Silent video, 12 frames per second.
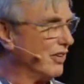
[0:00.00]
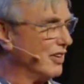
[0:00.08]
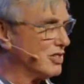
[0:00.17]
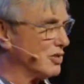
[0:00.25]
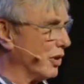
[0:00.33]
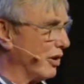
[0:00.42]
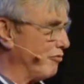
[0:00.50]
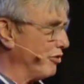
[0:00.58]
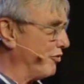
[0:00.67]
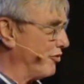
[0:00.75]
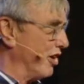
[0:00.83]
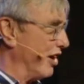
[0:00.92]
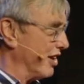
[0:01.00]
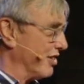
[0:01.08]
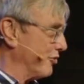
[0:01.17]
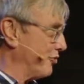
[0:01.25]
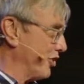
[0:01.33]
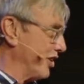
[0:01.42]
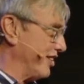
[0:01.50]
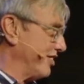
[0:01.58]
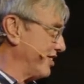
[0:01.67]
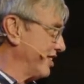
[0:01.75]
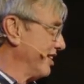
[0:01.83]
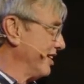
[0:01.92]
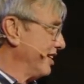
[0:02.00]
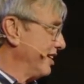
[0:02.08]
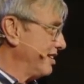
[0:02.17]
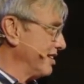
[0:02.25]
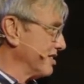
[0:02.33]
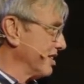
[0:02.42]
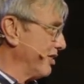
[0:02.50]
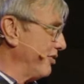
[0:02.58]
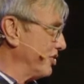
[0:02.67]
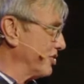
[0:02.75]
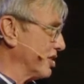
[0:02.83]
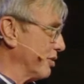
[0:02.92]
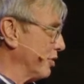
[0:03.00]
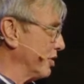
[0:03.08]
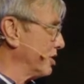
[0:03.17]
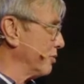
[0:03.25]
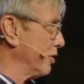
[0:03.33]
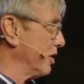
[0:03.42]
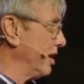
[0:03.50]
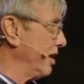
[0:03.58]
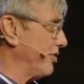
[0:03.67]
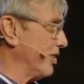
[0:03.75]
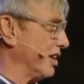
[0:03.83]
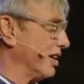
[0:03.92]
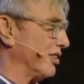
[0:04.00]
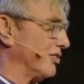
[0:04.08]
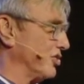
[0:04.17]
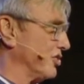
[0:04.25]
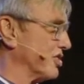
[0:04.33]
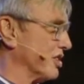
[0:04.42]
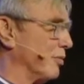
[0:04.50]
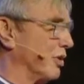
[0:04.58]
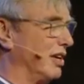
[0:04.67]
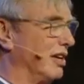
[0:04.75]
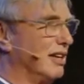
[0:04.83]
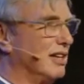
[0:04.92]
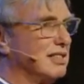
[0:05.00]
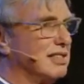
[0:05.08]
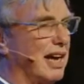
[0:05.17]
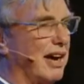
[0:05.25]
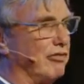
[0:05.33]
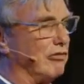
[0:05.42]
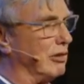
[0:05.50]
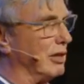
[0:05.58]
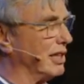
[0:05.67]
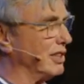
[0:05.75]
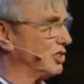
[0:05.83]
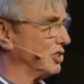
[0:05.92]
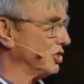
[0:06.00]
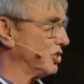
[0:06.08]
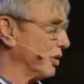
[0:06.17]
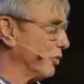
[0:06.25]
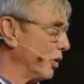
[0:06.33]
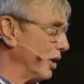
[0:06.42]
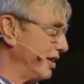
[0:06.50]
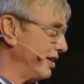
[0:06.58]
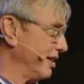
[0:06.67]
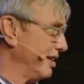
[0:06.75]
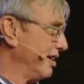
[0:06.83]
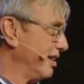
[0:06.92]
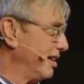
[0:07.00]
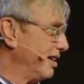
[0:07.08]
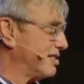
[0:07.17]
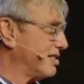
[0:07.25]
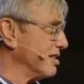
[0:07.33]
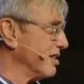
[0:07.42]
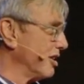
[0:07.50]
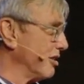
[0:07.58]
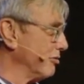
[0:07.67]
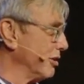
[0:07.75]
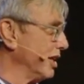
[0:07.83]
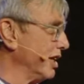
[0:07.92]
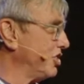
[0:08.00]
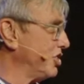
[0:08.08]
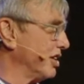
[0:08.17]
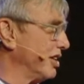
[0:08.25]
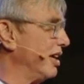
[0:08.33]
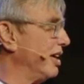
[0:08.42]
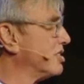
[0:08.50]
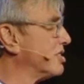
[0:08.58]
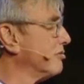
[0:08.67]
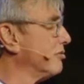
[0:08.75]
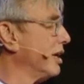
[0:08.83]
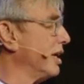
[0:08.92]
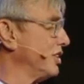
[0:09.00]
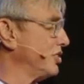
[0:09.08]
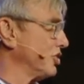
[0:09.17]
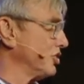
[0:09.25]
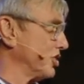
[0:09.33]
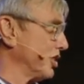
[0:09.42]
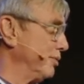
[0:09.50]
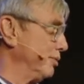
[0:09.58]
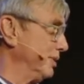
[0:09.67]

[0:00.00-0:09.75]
to every other faith. It doesn't give you someone to believe in. It gives you someone to have a relationship with. It's not a religion, it's a relationship.